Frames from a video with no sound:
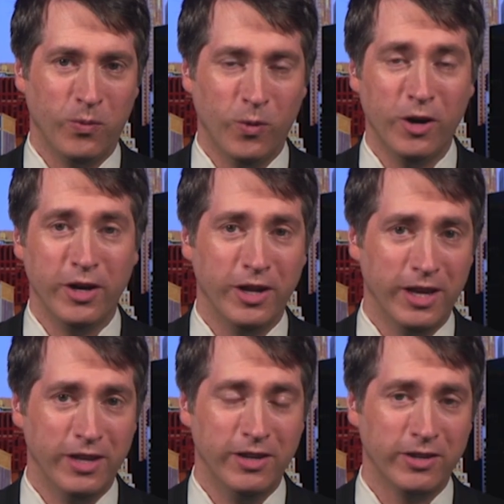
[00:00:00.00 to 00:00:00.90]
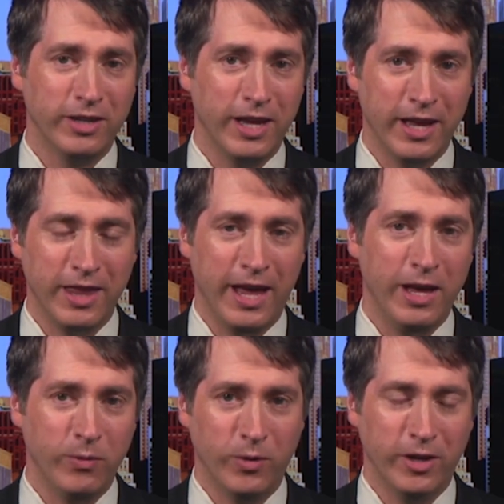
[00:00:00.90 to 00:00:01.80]
won, and nearly
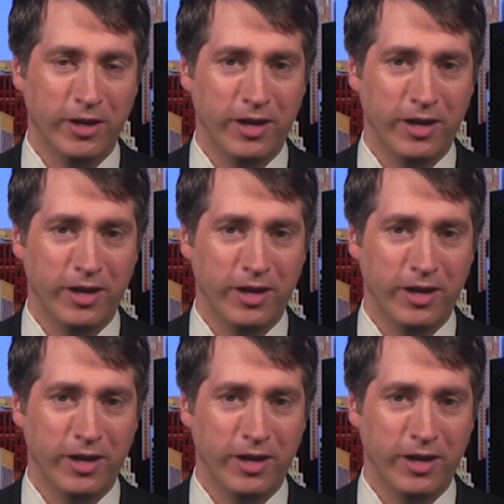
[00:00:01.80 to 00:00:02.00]
had won.